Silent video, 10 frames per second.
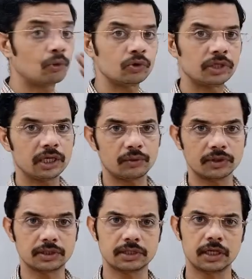both the
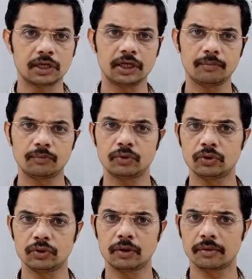equations. Here
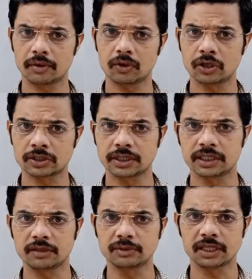the constant
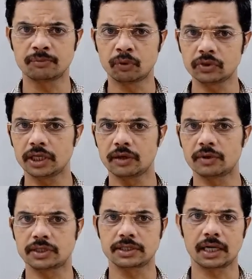terms in both the
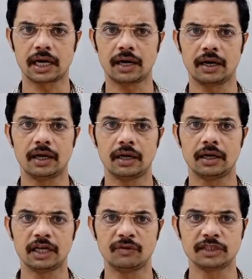equations are
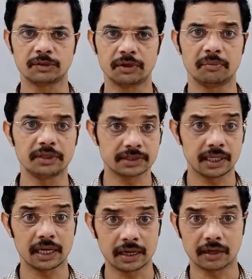invisible, means
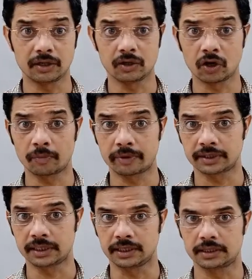they are not
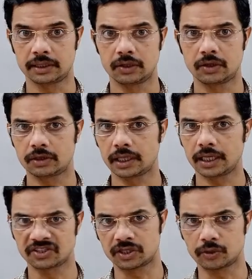present or they
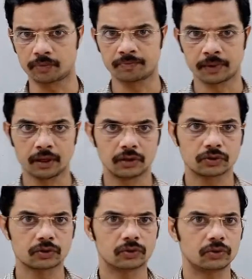are 0.
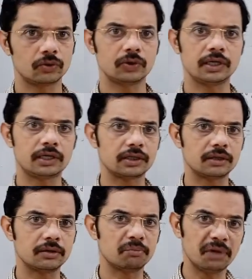So it
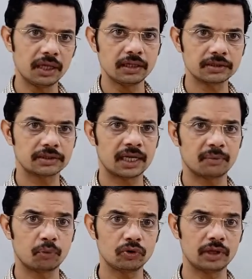means
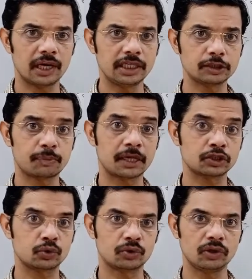that both the lines pass
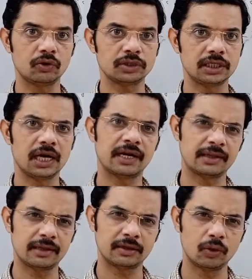through the origin, and
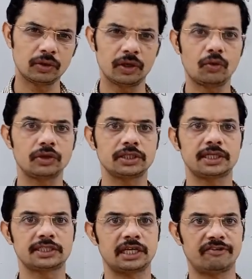the origin
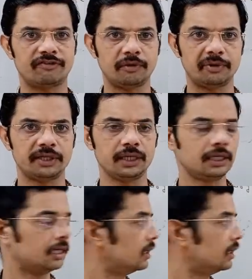itself will be the